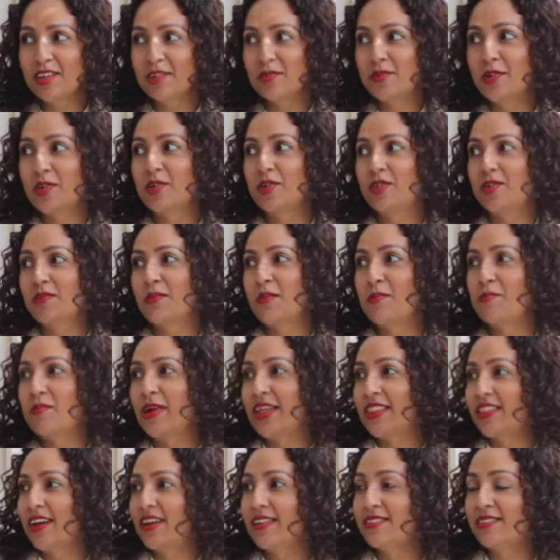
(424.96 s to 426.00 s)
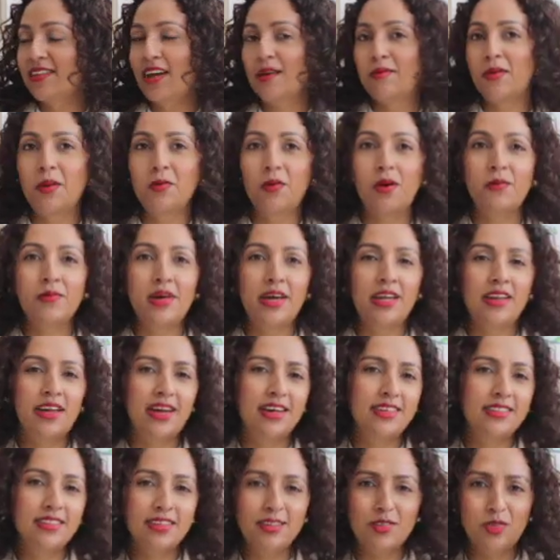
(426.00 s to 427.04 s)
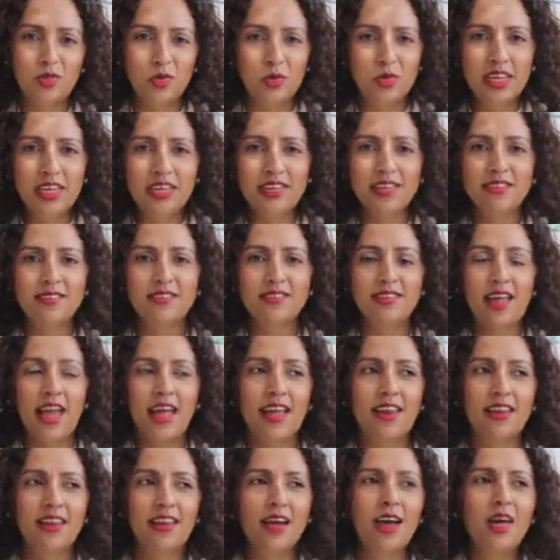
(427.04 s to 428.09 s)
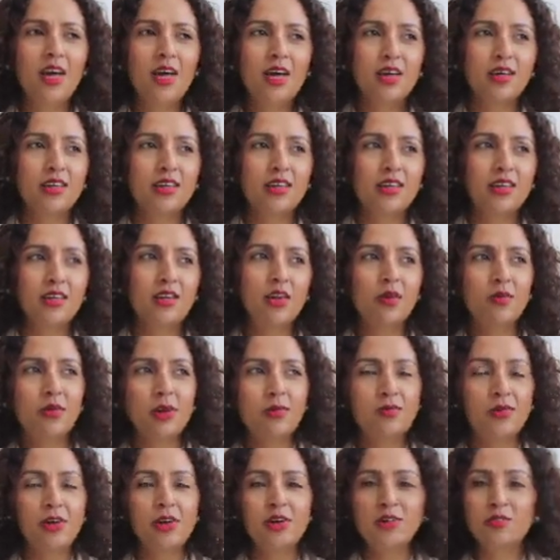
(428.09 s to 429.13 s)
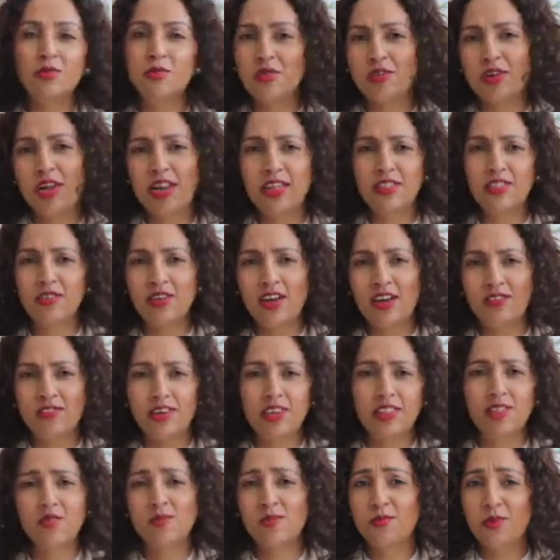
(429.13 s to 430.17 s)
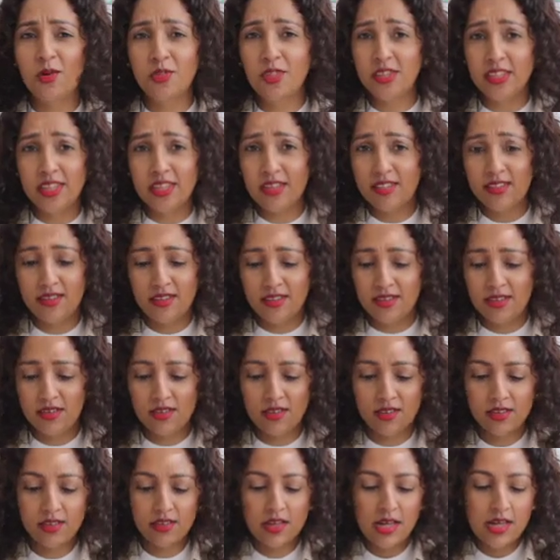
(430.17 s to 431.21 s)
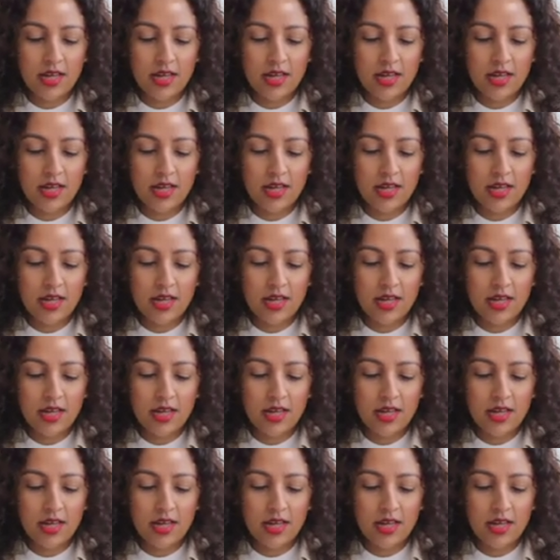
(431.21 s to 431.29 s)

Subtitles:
it's because by that time my mom had had these 2 kids, and you know, my parents were really thriving. They were both in their 30s.